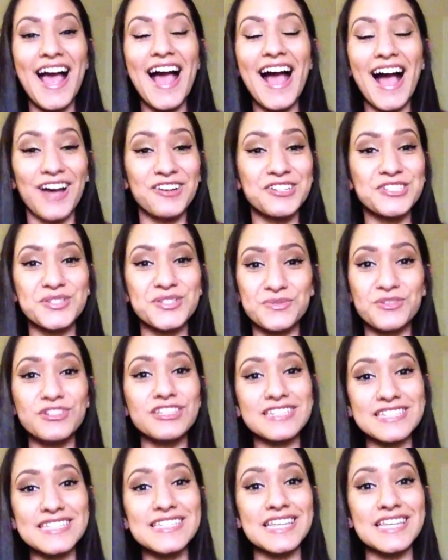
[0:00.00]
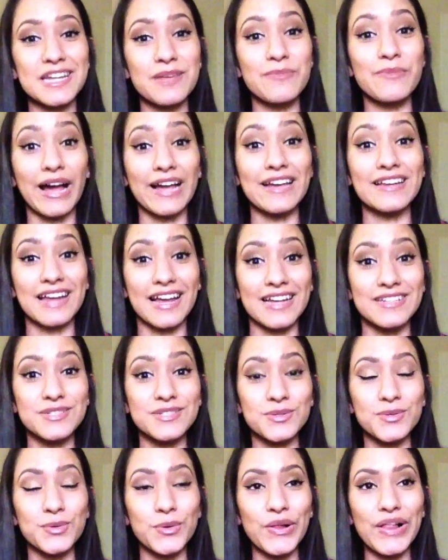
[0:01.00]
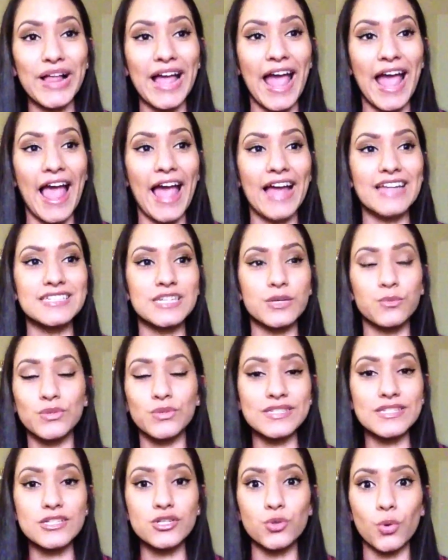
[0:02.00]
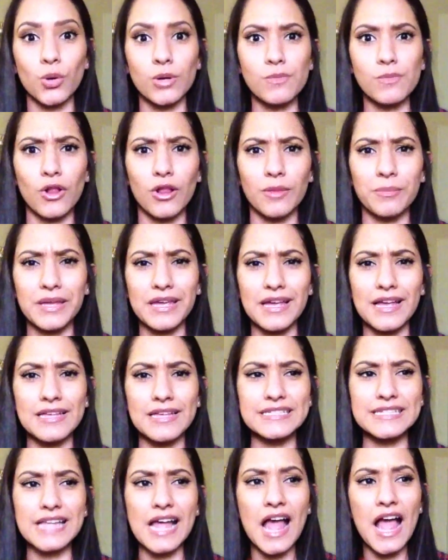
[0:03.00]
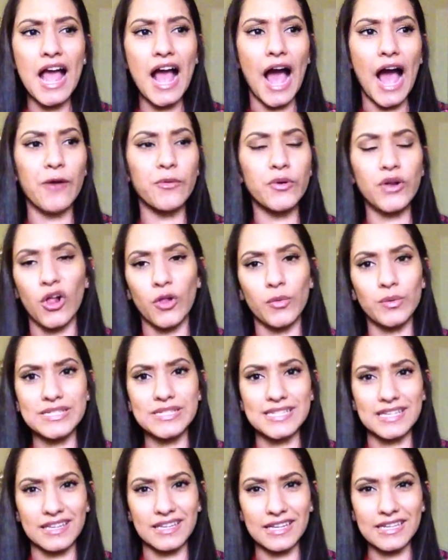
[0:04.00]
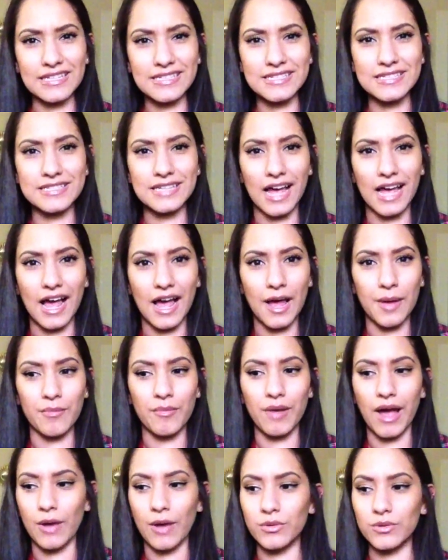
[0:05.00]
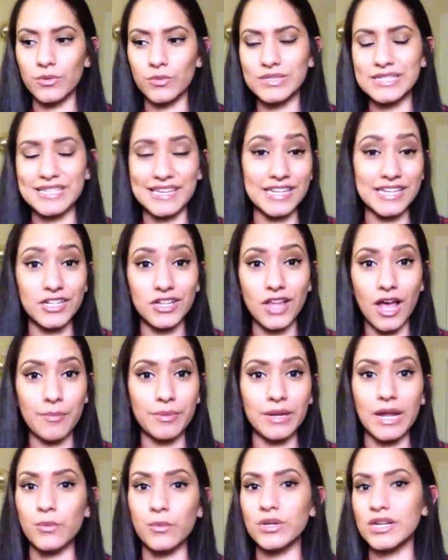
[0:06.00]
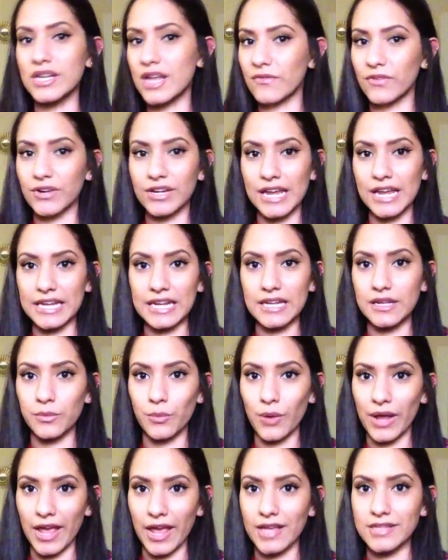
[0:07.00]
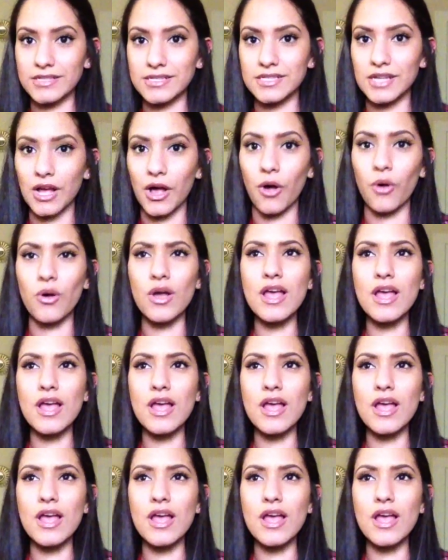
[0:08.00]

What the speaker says: I was really skinny back in high school, and it wasn't normal because I would always eat. I would always eat a lot, but I would never gain any weight. So